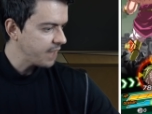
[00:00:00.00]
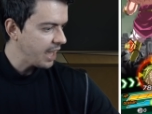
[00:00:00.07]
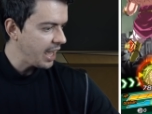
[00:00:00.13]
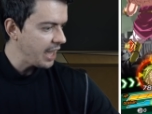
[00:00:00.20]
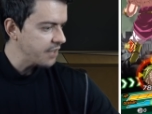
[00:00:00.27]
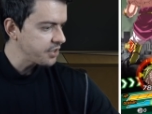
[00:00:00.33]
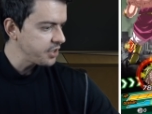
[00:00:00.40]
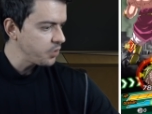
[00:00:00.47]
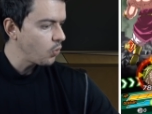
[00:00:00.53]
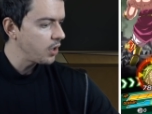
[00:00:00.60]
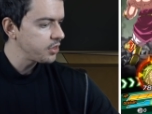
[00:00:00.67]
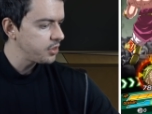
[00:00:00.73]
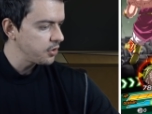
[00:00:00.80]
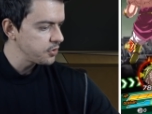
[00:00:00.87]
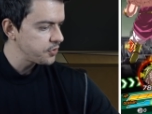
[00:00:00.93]
I actually
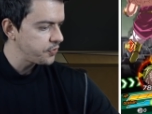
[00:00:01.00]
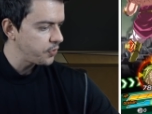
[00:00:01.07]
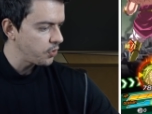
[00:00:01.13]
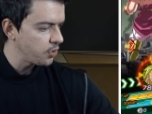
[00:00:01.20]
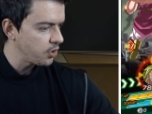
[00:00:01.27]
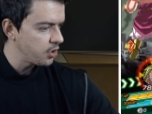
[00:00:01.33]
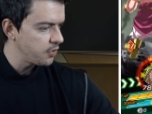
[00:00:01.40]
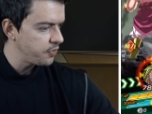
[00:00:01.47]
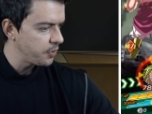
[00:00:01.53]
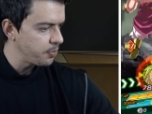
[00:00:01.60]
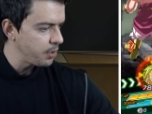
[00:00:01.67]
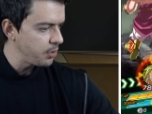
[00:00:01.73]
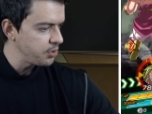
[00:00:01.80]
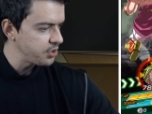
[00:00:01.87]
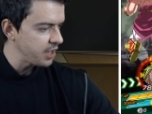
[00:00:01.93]
want those for for
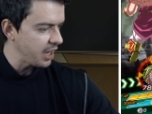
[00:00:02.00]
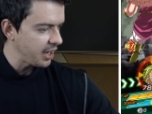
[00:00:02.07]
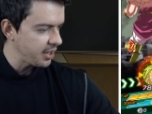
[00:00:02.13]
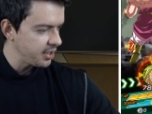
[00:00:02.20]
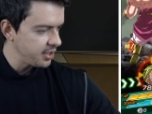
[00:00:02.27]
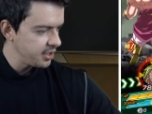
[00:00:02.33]
Bojack.